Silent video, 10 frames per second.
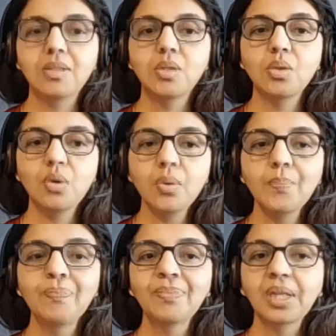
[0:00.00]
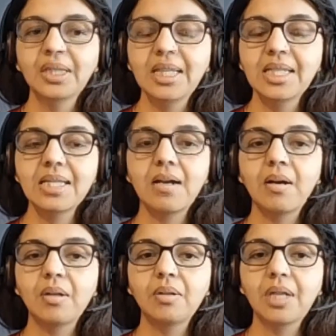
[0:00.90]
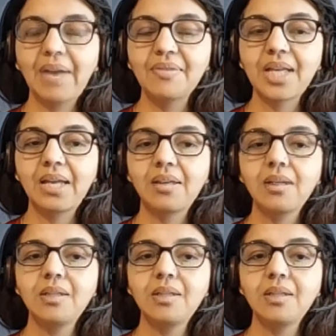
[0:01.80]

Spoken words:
So these life cycle